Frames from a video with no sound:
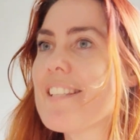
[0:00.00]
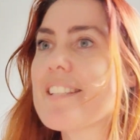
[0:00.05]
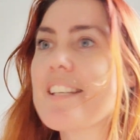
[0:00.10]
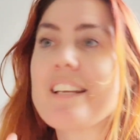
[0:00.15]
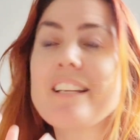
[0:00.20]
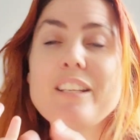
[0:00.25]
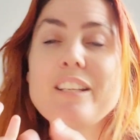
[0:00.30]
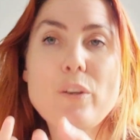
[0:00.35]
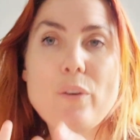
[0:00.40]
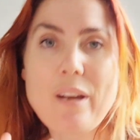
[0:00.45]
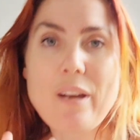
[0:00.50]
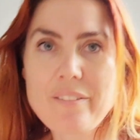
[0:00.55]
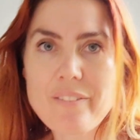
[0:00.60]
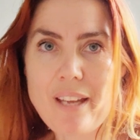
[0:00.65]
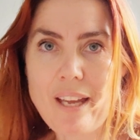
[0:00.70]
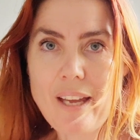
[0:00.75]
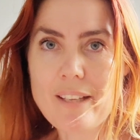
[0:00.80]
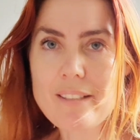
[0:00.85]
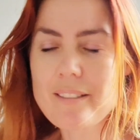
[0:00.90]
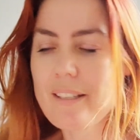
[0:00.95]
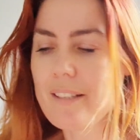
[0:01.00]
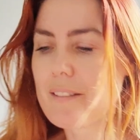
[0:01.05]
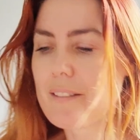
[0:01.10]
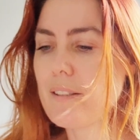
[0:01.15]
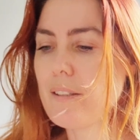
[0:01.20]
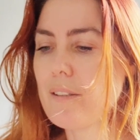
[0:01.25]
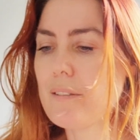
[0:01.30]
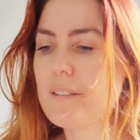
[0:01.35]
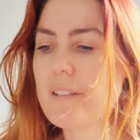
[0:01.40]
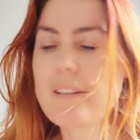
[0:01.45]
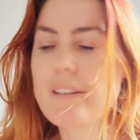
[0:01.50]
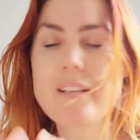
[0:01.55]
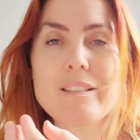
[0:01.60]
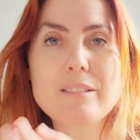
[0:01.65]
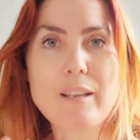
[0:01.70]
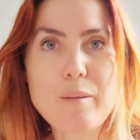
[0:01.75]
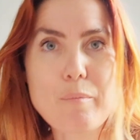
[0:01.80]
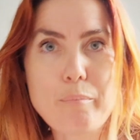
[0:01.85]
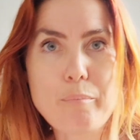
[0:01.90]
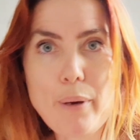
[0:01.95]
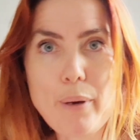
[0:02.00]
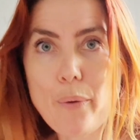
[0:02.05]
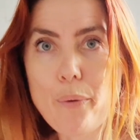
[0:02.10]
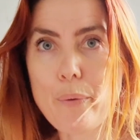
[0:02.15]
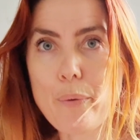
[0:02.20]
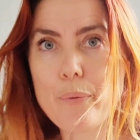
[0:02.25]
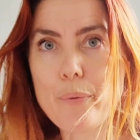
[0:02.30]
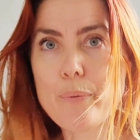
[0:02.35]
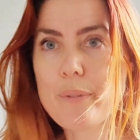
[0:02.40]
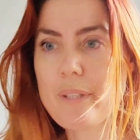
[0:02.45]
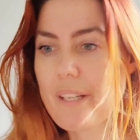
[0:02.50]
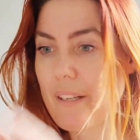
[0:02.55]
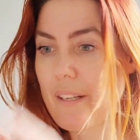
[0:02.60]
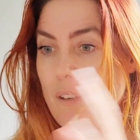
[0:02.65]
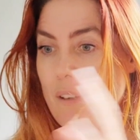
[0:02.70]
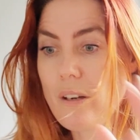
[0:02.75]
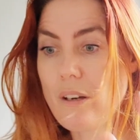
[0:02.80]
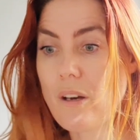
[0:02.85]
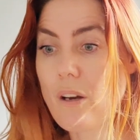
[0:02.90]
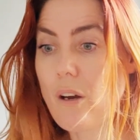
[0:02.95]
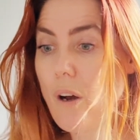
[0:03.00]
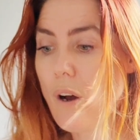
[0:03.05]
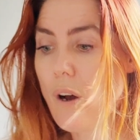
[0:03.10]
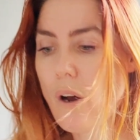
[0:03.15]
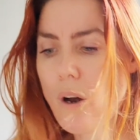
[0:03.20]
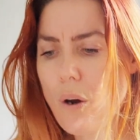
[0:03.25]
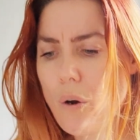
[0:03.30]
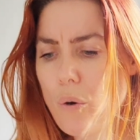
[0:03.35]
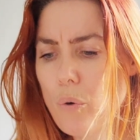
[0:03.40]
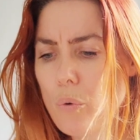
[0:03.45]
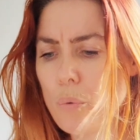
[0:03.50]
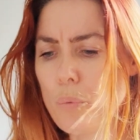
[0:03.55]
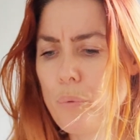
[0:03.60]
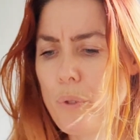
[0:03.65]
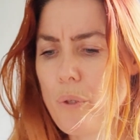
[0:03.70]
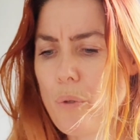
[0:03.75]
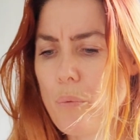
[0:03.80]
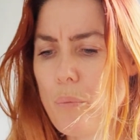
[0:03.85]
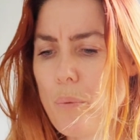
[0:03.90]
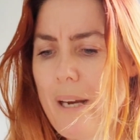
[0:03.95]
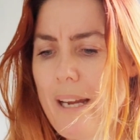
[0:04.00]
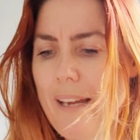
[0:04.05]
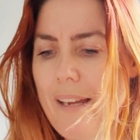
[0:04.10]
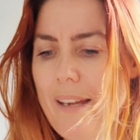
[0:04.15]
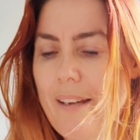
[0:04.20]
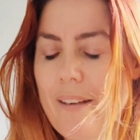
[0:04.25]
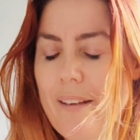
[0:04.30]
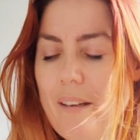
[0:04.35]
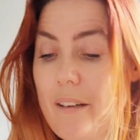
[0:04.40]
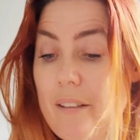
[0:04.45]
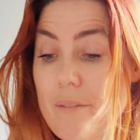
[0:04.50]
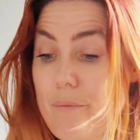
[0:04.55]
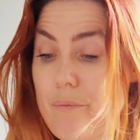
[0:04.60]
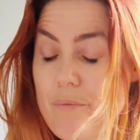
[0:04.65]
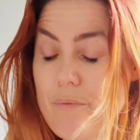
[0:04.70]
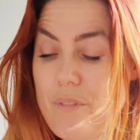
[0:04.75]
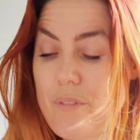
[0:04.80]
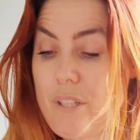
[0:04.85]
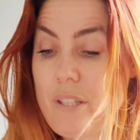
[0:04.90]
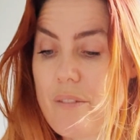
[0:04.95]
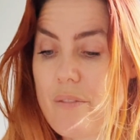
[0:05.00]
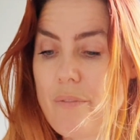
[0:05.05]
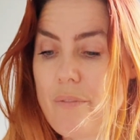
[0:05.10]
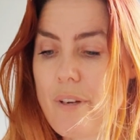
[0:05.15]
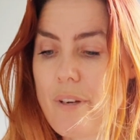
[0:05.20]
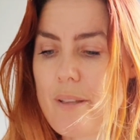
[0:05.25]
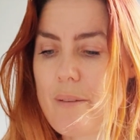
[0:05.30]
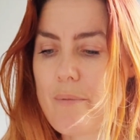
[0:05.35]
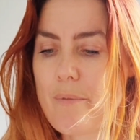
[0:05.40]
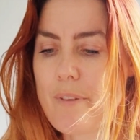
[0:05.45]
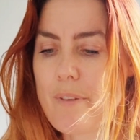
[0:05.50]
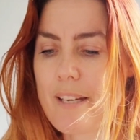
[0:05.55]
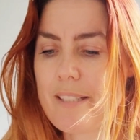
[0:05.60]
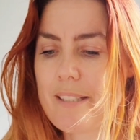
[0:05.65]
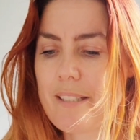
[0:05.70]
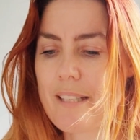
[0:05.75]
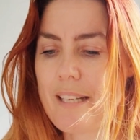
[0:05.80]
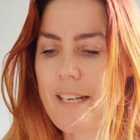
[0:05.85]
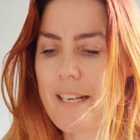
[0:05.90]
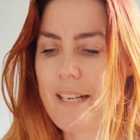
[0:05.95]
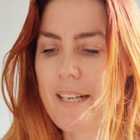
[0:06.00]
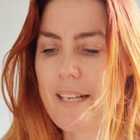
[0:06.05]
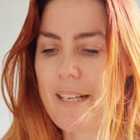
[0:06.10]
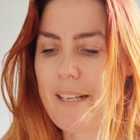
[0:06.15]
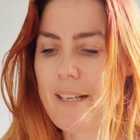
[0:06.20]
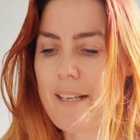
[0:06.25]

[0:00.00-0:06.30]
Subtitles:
you have access to using things like bows in a whole new way. I just find them fascinating.